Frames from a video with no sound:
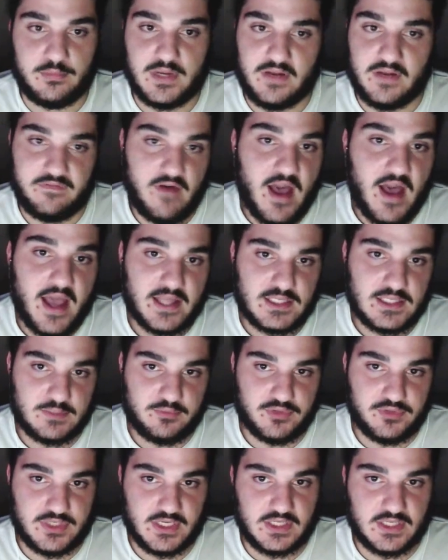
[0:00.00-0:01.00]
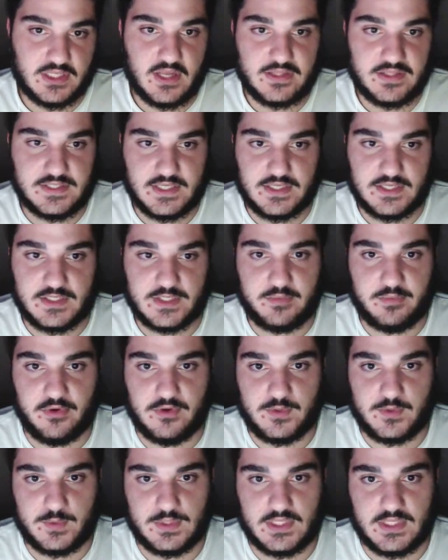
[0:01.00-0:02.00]
But if I had to predict, I'd say
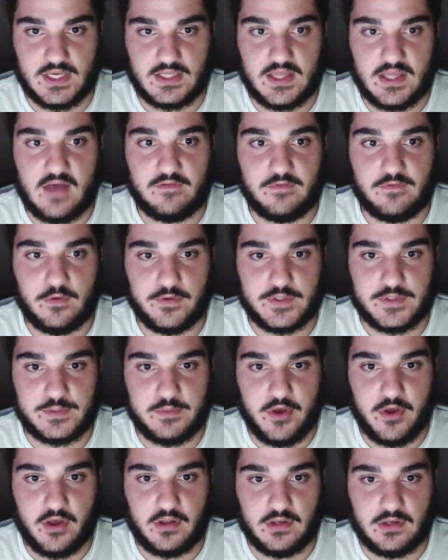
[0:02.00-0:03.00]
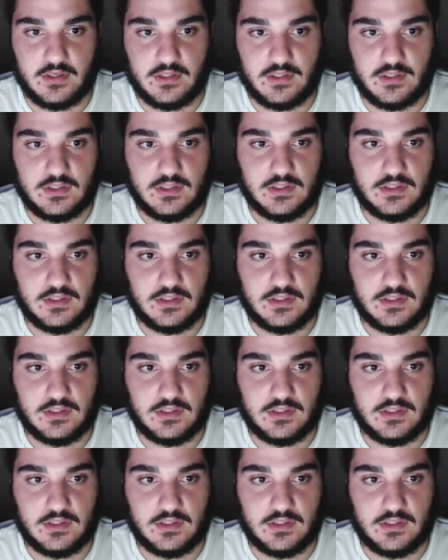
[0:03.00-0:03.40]
Spurs would take that 4th spot.